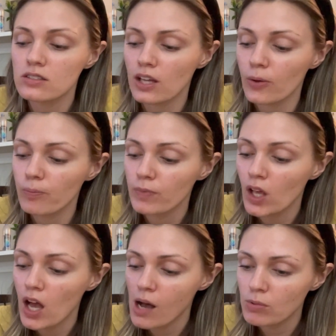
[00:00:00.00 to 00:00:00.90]
So I'm
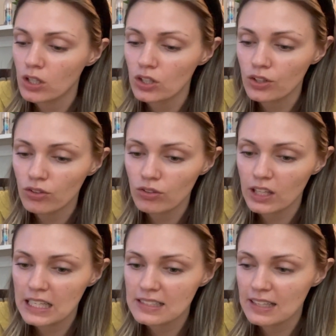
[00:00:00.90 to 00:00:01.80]
gonna look through
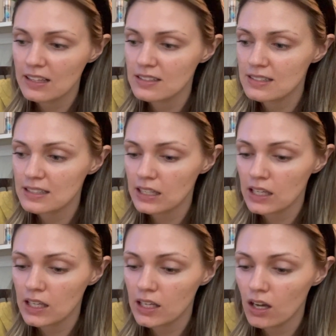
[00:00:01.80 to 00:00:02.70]
this and
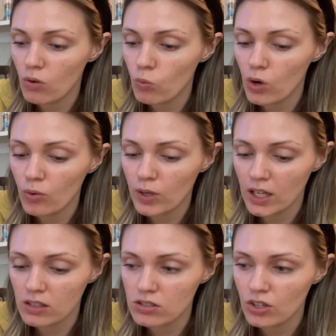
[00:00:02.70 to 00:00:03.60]
see what we need
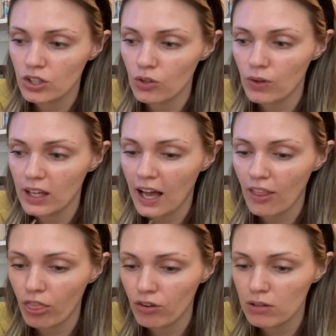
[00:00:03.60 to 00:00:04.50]
to start doing at
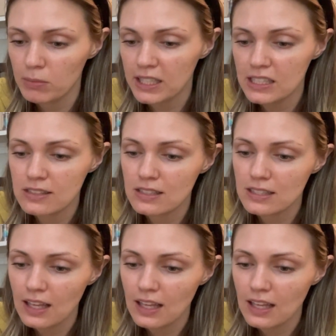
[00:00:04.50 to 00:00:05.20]
three months.